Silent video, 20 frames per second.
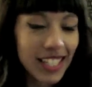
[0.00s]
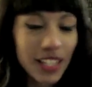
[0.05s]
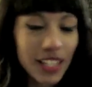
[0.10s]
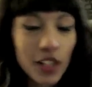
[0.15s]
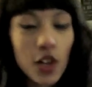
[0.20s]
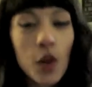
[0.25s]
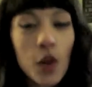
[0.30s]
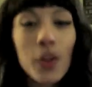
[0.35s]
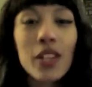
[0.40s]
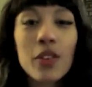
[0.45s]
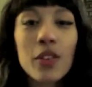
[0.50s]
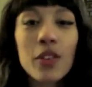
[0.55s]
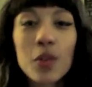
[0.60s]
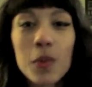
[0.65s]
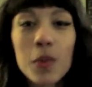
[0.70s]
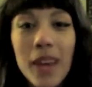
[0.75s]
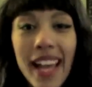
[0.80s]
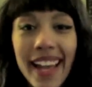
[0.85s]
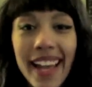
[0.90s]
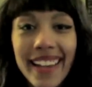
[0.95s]
can go either
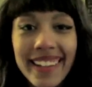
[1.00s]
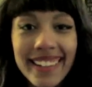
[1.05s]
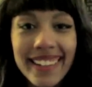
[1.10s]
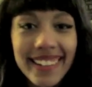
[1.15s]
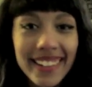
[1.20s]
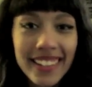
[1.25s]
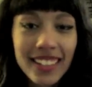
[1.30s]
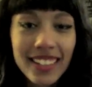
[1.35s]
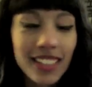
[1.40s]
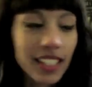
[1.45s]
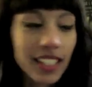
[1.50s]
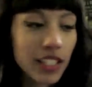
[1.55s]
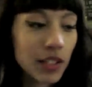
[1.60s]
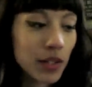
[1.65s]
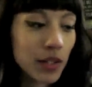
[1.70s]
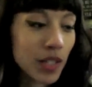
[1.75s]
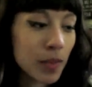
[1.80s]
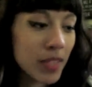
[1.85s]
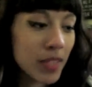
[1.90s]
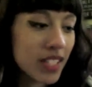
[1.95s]
way. Like, you
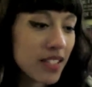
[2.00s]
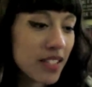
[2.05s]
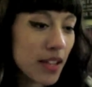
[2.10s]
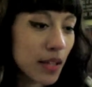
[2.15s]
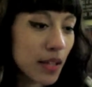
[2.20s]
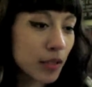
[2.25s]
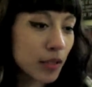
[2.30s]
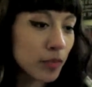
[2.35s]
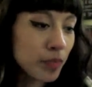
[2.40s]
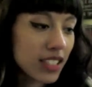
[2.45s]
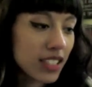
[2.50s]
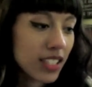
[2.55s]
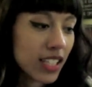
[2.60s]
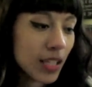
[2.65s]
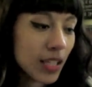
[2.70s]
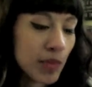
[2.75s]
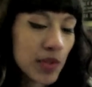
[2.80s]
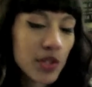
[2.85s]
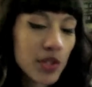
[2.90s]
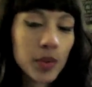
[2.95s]
know what I mean? So
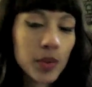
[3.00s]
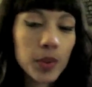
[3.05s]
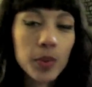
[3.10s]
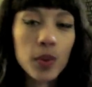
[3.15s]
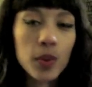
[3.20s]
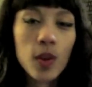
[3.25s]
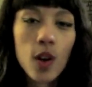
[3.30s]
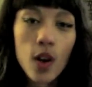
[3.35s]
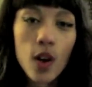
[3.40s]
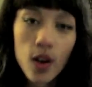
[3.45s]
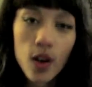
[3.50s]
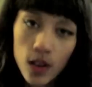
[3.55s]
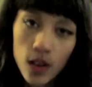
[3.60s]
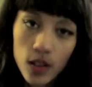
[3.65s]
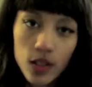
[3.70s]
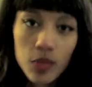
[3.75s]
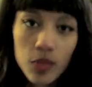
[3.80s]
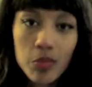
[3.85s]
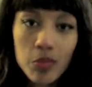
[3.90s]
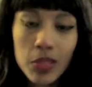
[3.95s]
I'm sure we will
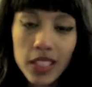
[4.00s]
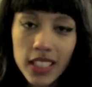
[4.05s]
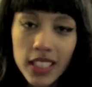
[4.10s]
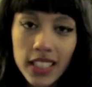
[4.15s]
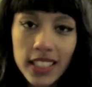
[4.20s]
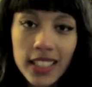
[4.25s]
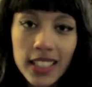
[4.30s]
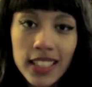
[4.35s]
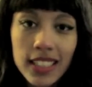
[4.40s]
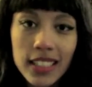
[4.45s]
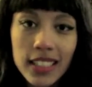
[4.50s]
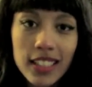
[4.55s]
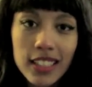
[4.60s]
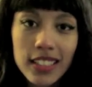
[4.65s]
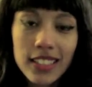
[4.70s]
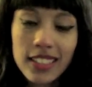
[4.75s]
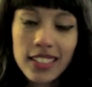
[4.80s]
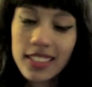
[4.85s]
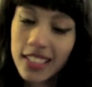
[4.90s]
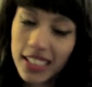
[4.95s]
all be
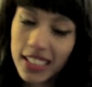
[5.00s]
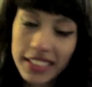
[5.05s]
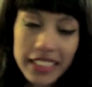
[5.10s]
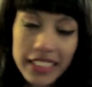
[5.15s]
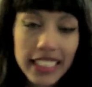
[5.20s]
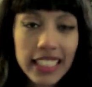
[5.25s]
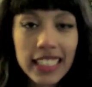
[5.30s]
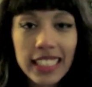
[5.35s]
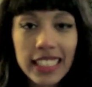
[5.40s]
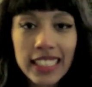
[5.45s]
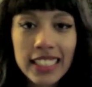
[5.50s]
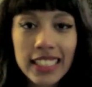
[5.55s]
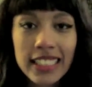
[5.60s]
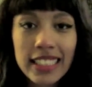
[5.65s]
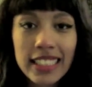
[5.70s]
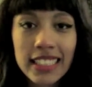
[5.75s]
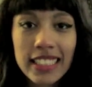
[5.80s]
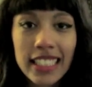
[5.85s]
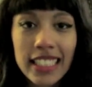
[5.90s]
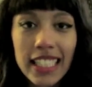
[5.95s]
discussing
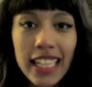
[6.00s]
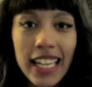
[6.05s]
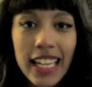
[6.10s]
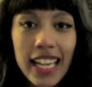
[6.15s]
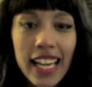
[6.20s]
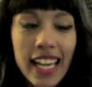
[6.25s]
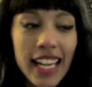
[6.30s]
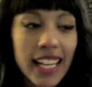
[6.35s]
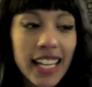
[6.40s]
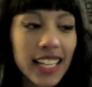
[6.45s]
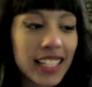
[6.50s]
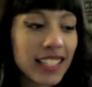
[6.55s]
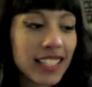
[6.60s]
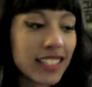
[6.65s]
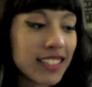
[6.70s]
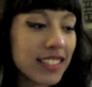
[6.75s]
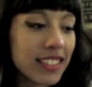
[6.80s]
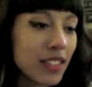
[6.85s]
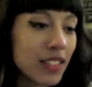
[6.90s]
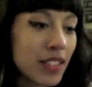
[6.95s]
this
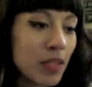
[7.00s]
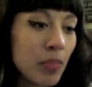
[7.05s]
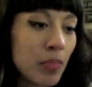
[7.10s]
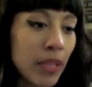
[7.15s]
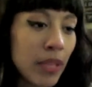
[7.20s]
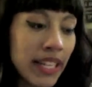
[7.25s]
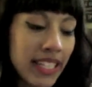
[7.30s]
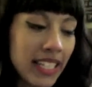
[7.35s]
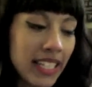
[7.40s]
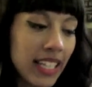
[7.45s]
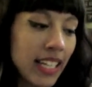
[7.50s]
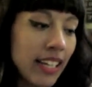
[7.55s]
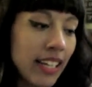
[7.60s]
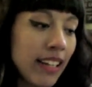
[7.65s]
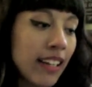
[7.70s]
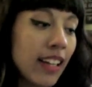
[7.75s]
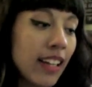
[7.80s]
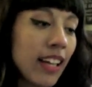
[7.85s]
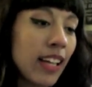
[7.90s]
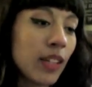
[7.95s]
and
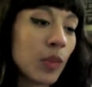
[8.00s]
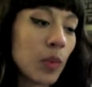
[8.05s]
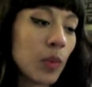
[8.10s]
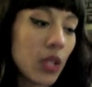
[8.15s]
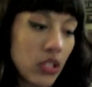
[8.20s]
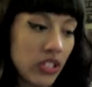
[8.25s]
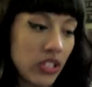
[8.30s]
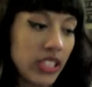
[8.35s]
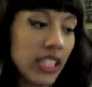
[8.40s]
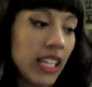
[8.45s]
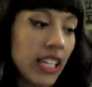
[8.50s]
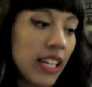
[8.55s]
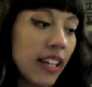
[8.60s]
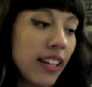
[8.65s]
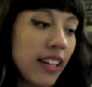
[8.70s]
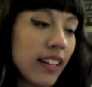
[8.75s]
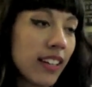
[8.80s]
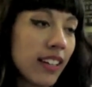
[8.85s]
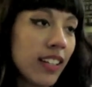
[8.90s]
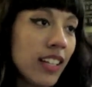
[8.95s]
debating and
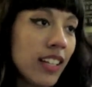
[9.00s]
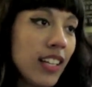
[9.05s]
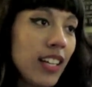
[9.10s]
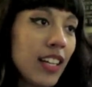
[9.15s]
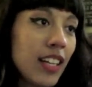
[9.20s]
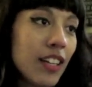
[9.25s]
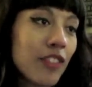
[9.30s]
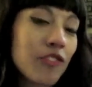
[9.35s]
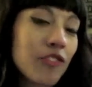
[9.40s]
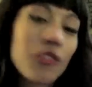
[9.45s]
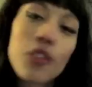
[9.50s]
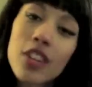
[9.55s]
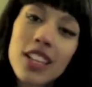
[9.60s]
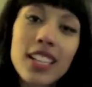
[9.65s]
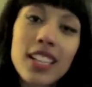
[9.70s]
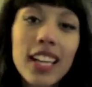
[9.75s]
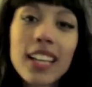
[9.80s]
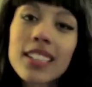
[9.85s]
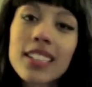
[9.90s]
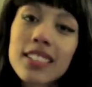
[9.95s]
worrying for
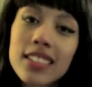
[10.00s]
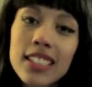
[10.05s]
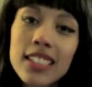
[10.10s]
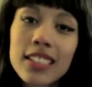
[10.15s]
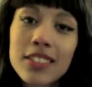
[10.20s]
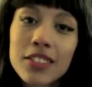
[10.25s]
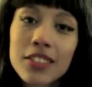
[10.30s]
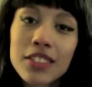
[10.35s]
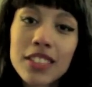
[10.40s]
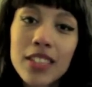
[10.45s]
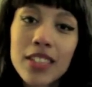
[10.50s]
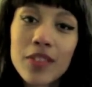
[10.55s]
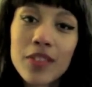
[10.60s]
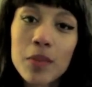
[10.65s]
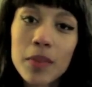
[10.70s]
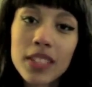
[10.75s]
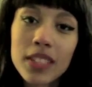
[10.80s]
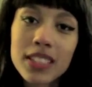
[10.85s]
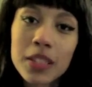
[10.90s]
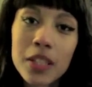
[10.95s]
the next 6 or
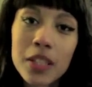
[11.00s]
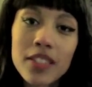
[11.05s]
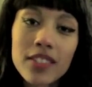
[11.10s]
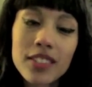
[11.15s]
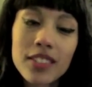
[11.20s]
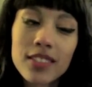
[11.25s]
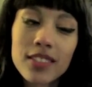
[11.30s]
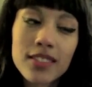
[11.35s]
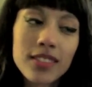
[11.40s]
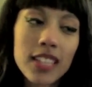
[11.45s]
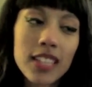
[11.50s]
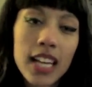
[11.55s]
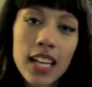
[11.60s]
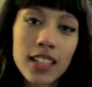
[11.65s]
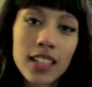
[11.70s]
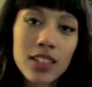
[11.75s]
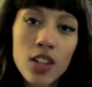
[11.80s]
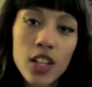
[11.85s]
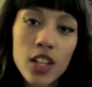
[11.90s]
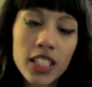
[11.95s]
7 months, however the
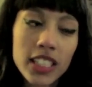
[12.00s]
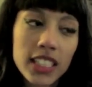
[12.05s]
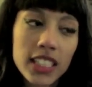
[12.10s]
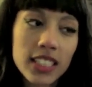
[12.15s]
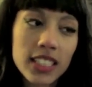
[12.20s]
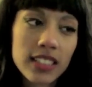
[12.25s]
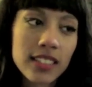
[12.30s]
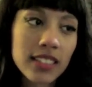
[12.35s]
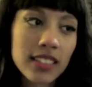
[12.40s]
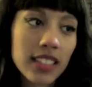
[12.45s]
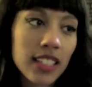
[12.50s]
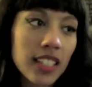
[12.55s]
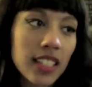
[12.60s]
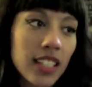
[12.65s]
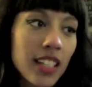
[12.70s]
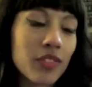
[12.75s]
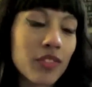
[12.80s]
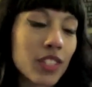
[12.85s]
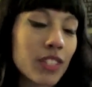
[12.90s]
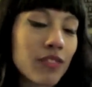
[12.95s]
heck long it is.
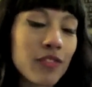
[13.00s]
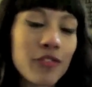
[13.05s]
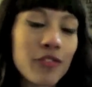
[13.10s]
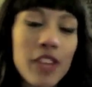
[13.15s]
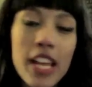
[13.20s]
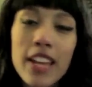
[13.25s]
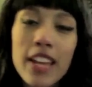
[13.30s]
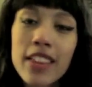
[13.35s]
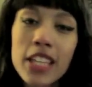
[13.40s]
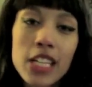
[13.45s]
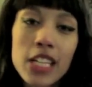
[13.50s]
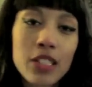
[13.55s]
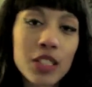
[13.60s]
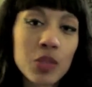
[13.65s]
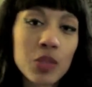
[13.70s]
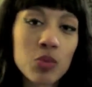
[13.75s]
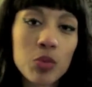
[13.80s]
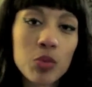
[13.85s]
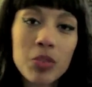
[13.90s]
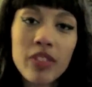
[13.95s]
The fan
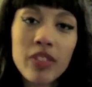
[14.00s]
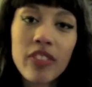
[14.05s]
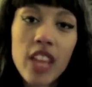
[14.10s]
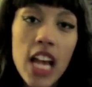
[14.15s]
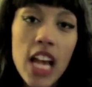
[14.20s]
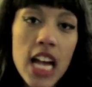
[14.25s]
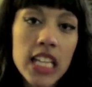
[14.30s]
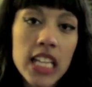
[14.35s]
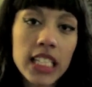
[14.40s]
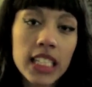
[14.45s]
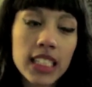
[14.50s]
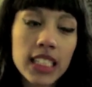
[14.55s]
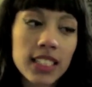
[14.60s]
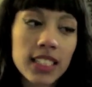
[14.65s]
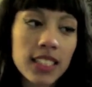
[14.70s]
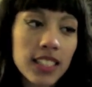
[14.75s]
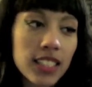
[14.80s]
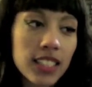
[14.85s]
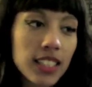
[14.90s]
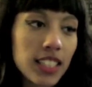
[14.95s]
theories will be flying.